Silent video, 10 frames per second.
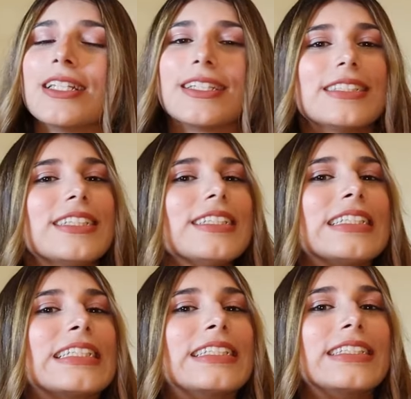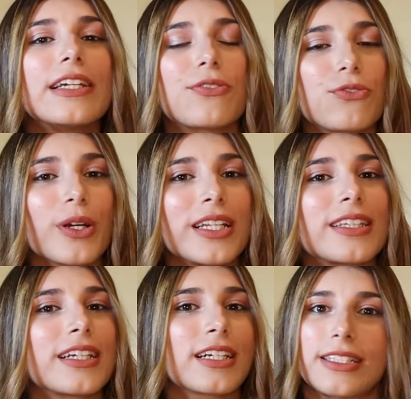This is
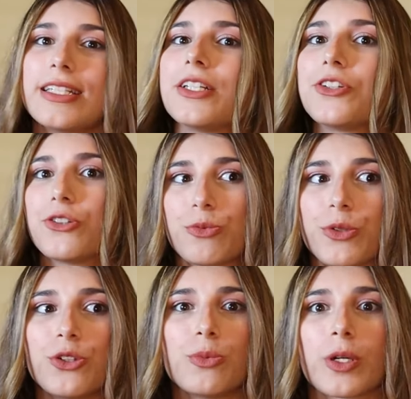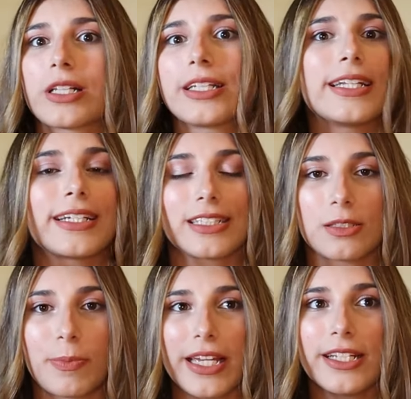different than cleaning your room or cleaning a
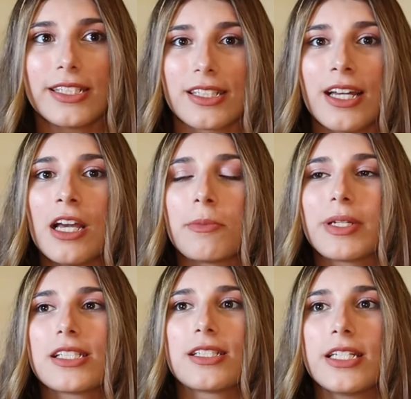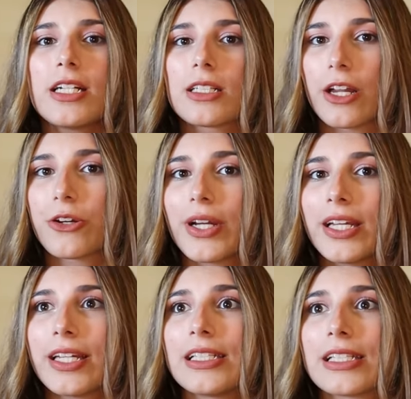space because
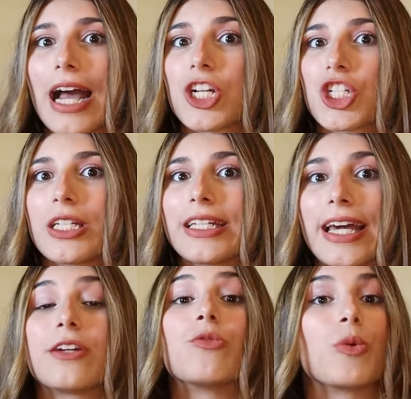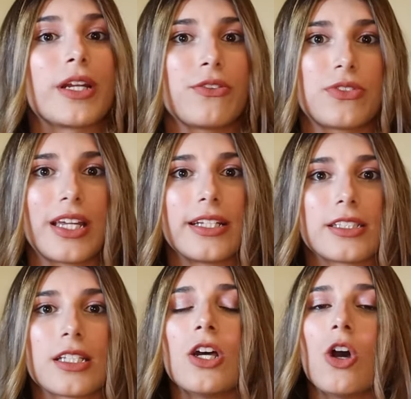decluttering is actually getting rid of
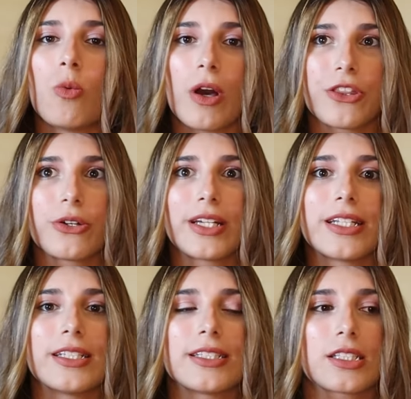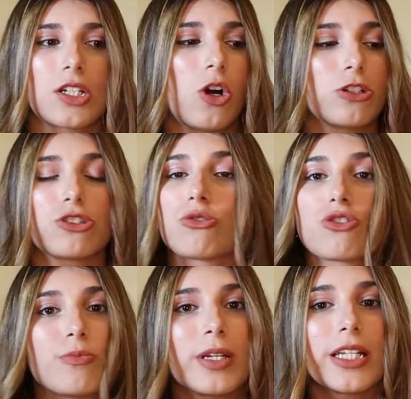things whether it is on
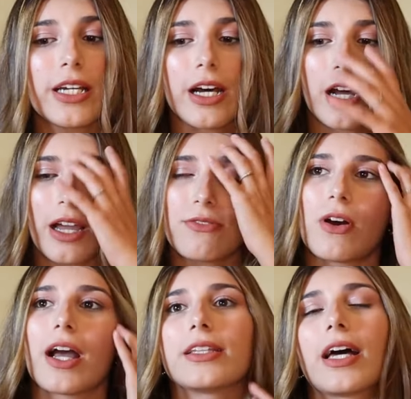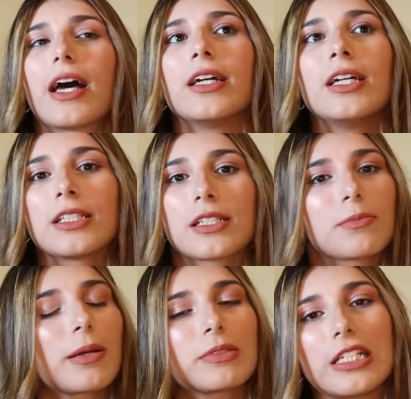social media. I find that
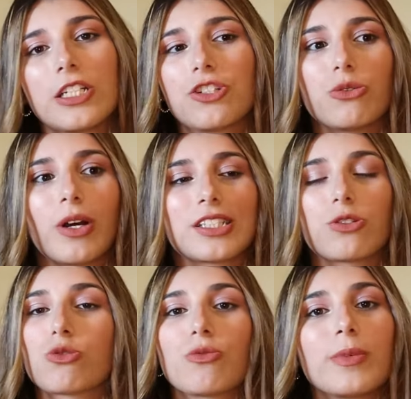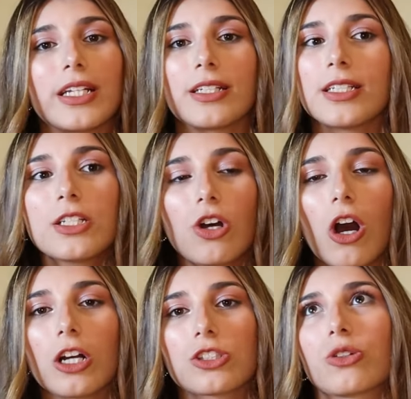sometimes I need to do a social media
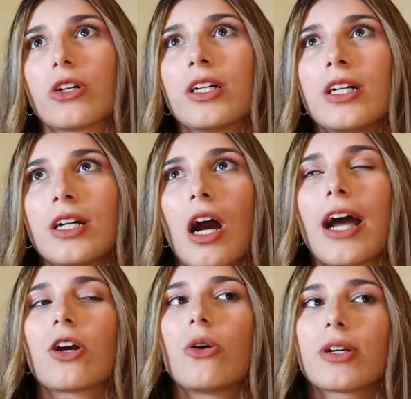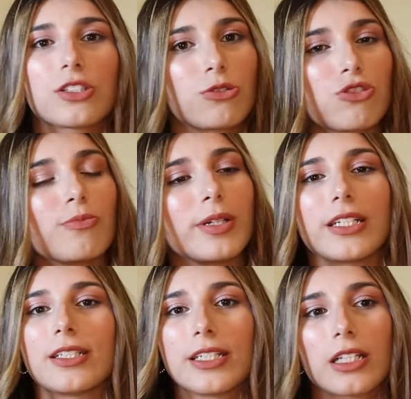detox or I call it a social
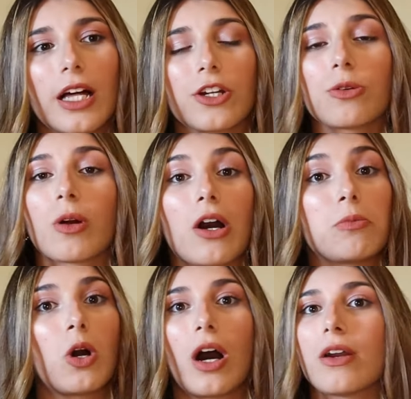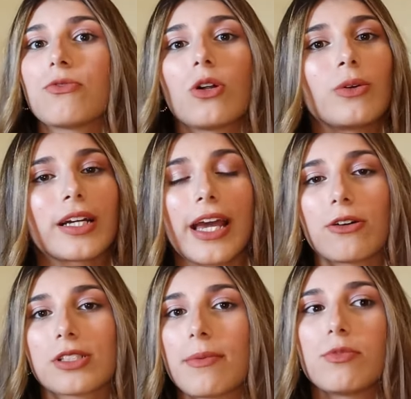media declutter where I will unfollow
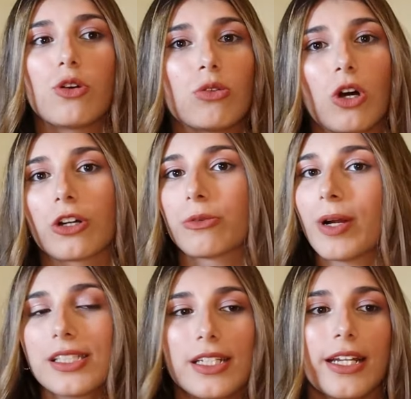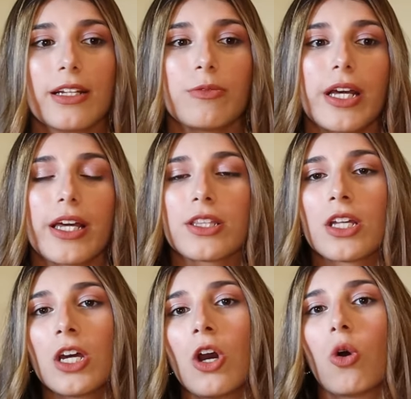accounts I'm no longer resonating with
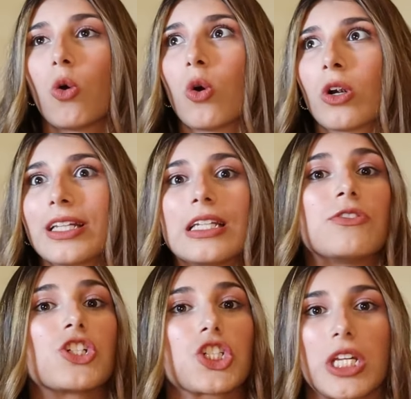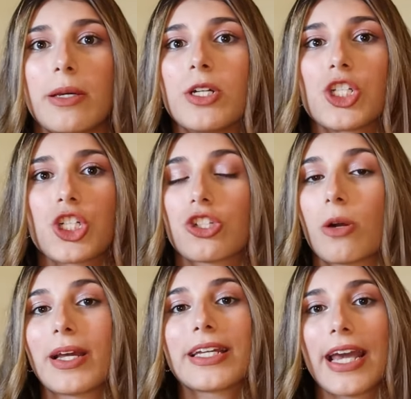or even just images
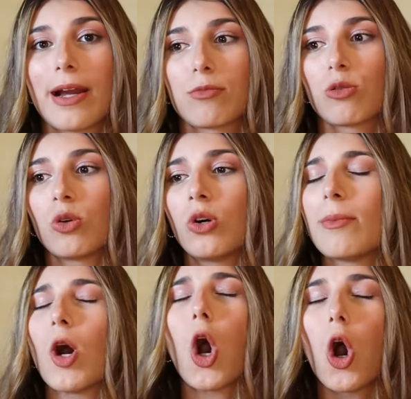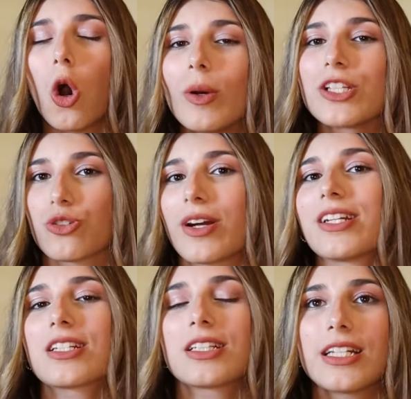on my camera roll. I'm always
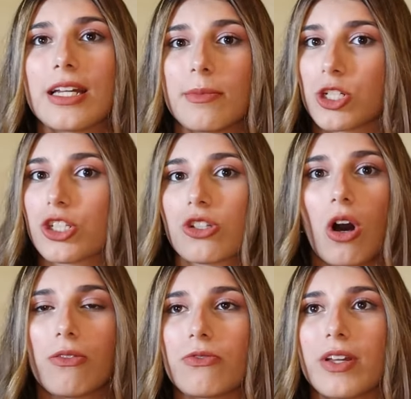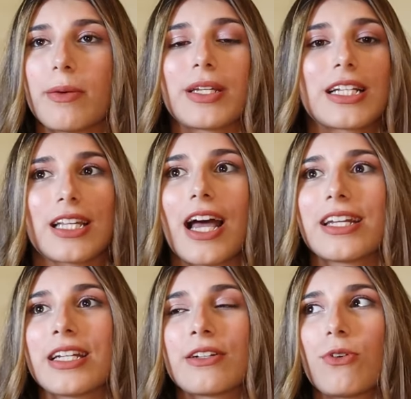trying to delete images off of it because
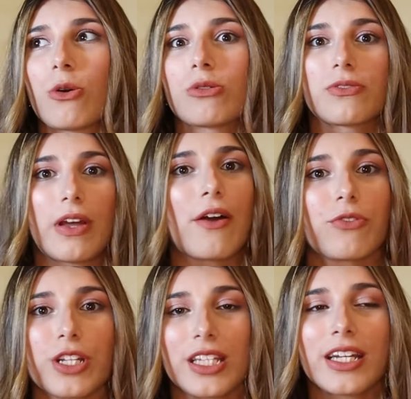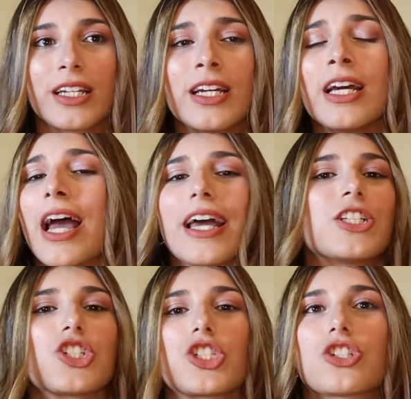I take photos of everything
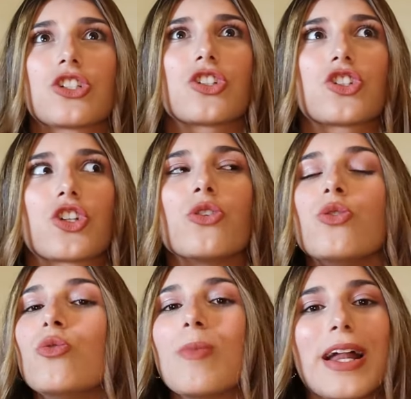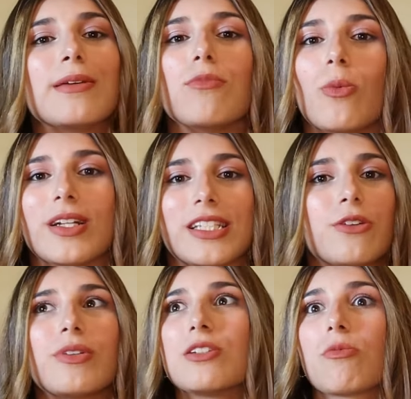and it's just too many moments. I
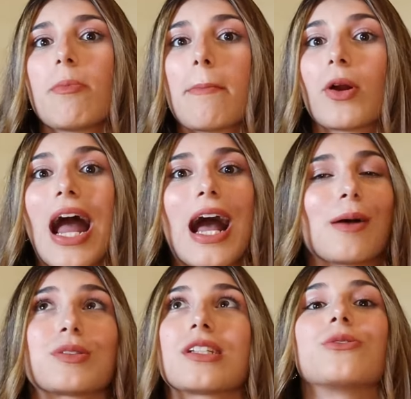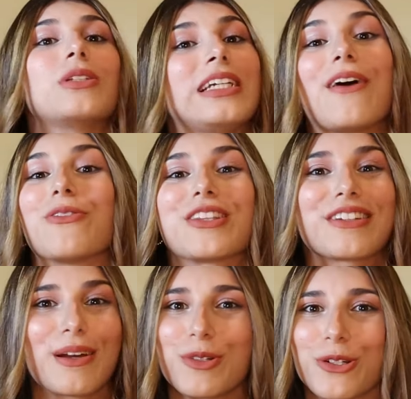don't need to remember absolutely
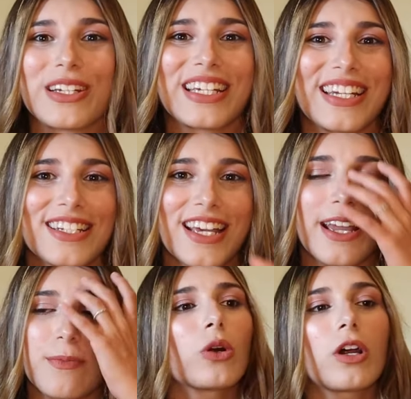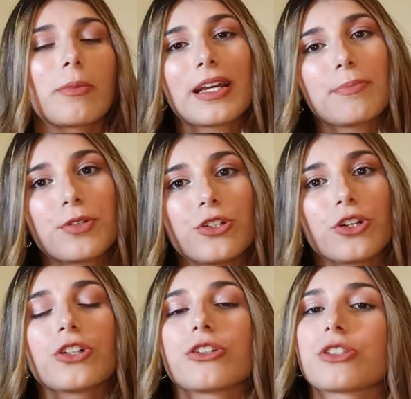everything I'm doing in a day. Or on my
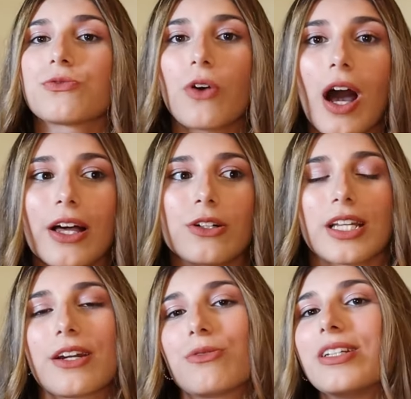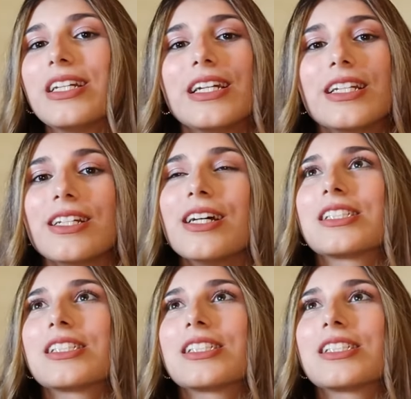computer, there's files. I don't need